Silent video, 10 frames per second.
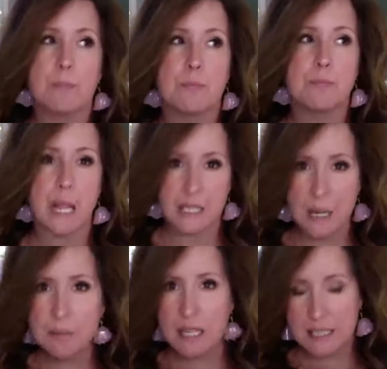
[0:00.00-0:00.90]
9
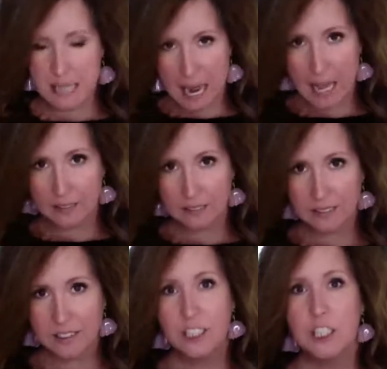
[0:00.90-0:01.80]
times out of 10,
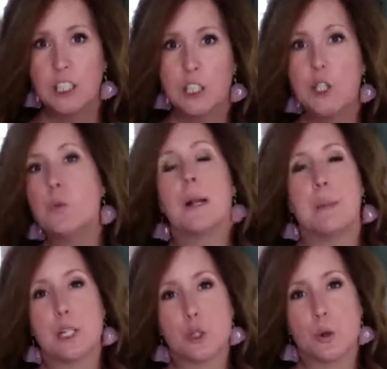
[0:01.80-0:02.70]
you want to make
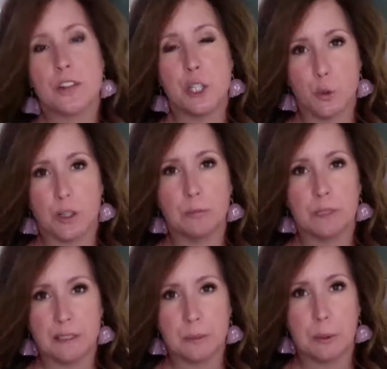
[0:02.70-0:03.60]
sure that you're
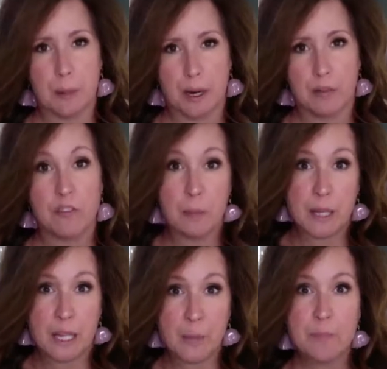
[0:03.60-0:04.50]
completely prepared. For
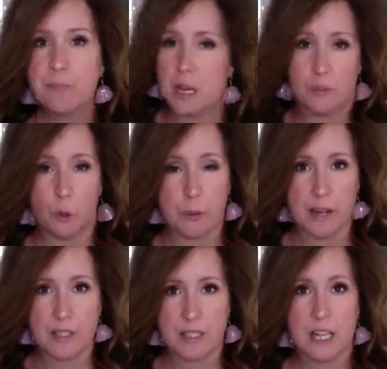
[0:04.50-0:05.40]
me, I have a whole
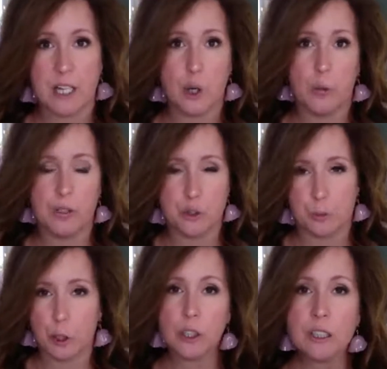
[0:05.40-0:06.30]
process. I go in super
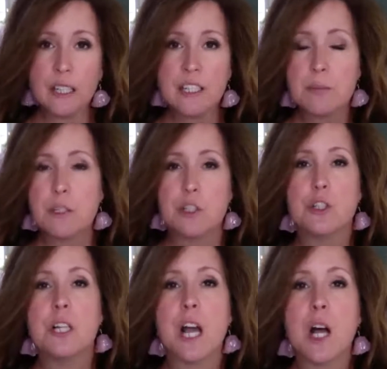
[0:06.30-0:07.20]
early into my
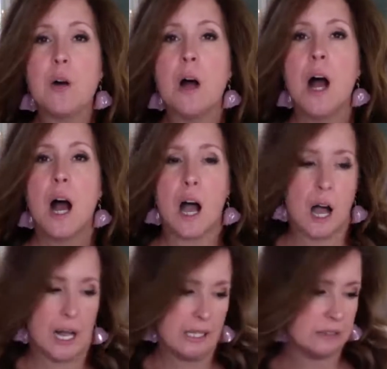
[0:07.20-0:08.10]
studio.
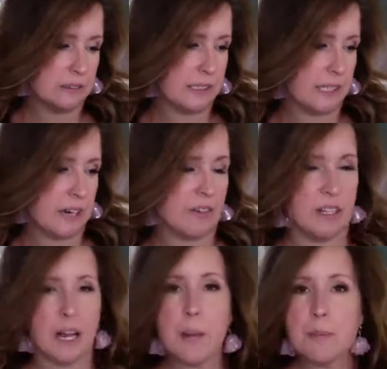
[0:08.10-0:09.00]
I clean everything
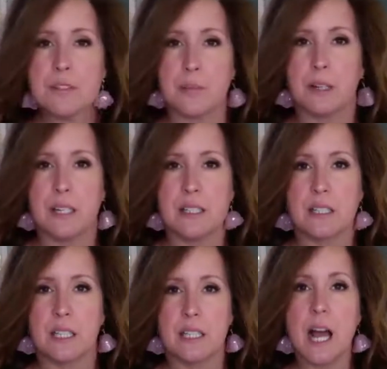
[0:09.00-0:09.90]
up. If something needs
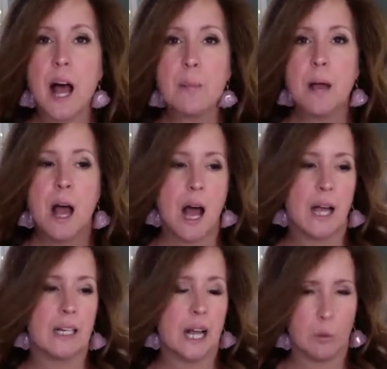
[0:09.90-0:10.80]
cleaned up, I
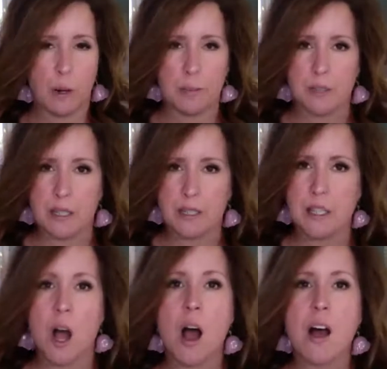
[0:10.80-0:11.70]
kind of wipe things
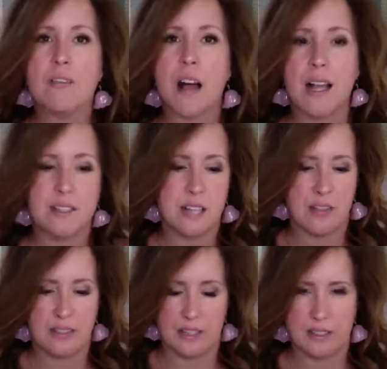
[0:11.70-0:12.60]
off. I set
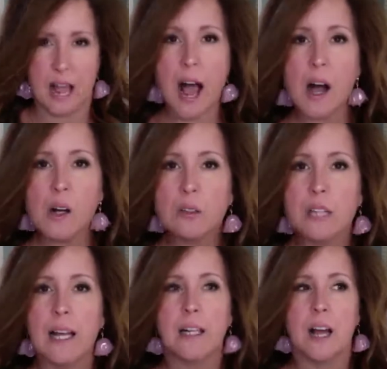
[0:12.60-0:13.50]
things out.
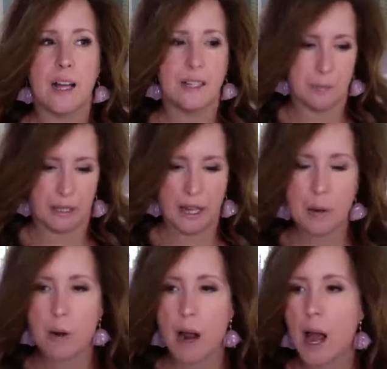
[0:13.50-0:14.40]
Like, I get my
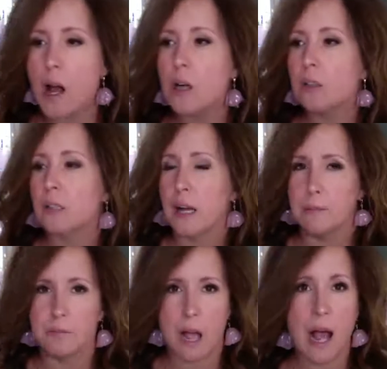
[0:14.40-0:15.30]
camera out.
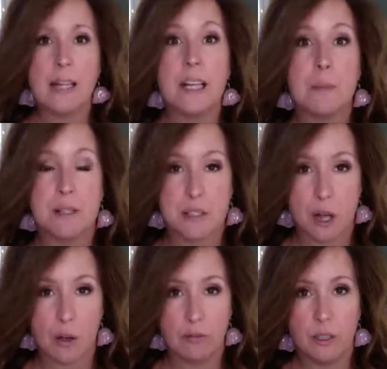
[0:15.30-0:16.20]
I get
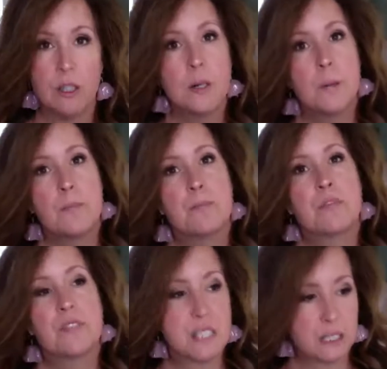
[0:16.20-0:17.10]
myself
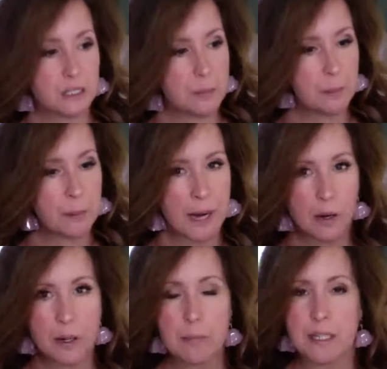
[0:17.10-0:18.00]
physically
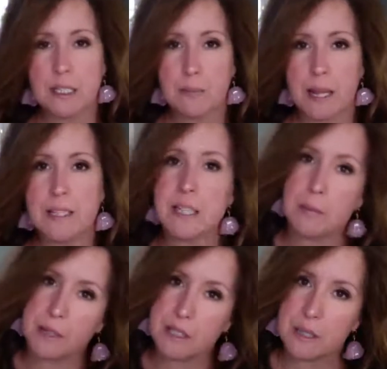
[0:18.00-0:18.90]
prepared in my space and
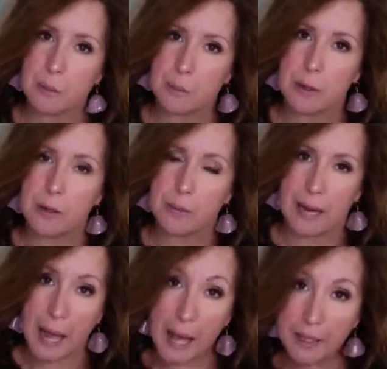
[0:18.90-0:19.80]
mentally prepared in my
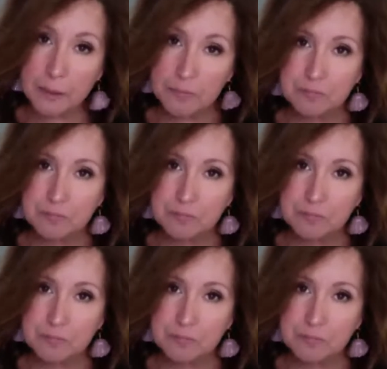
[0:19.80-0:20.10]
head.